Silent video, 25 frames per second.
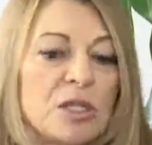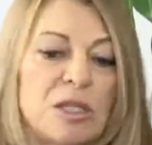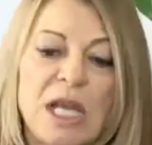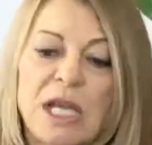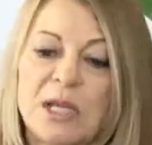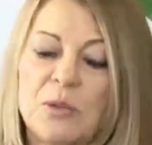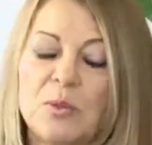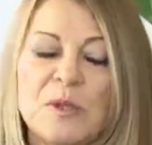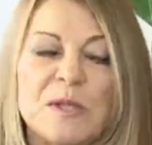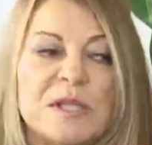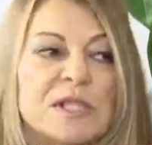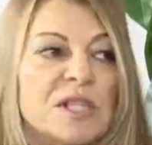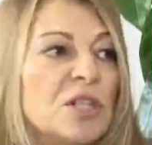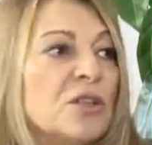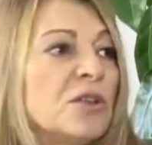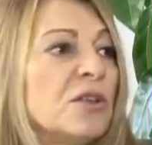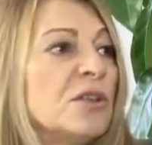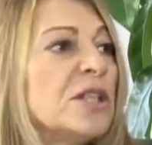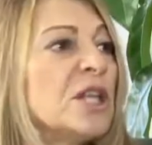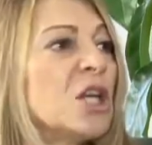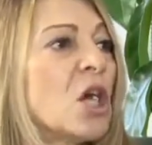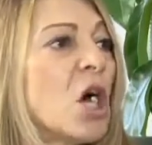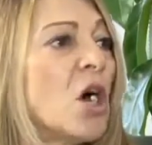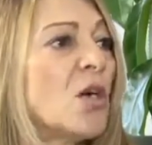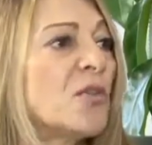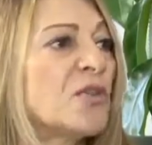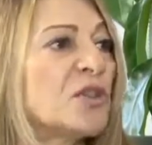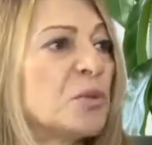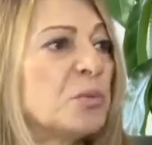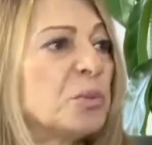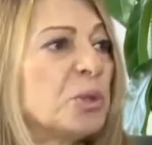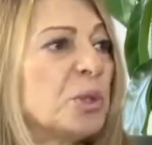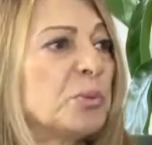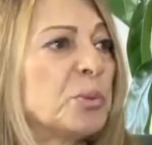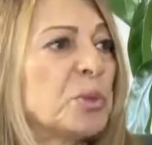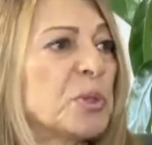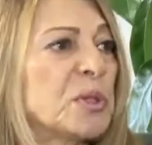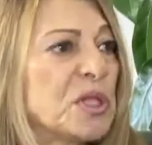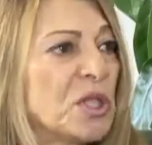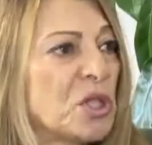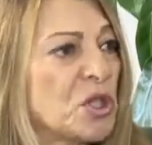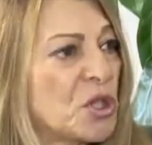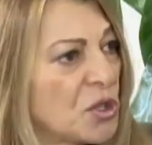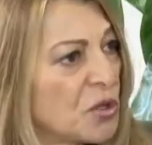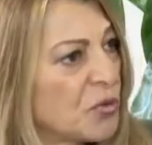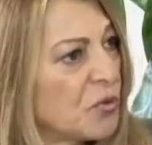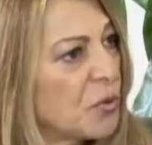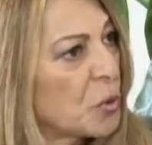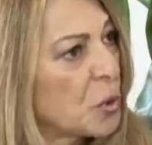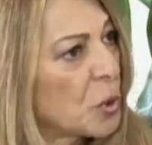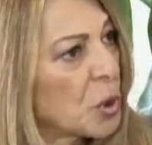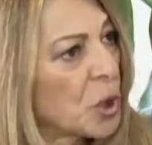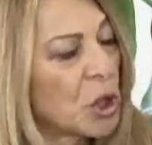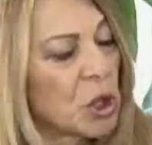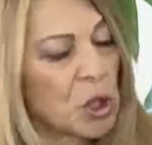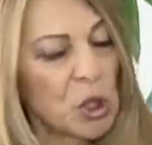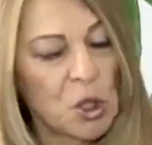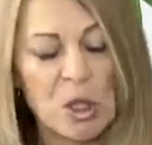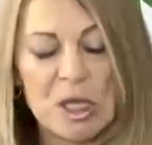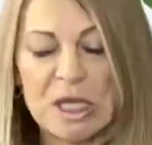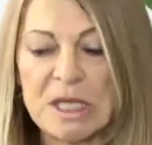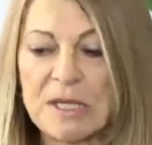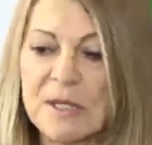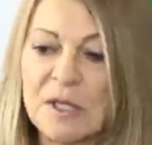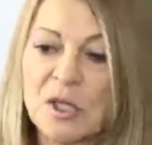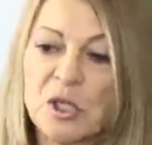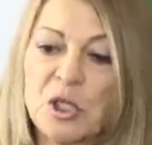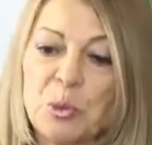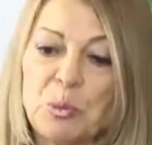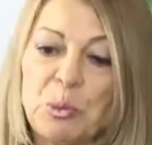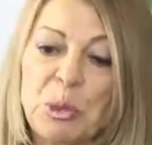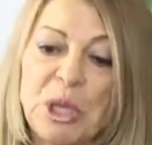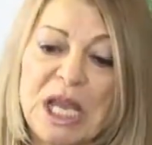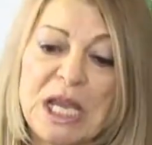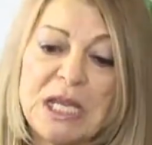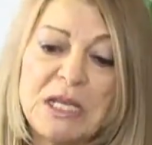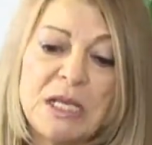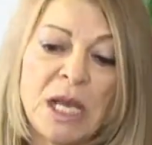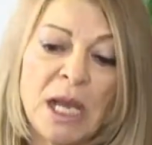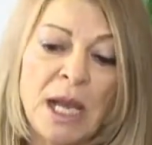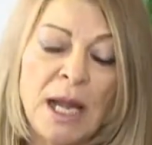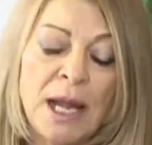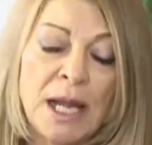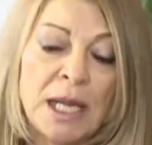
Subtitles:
That was the only comfortable position for her in such a pain.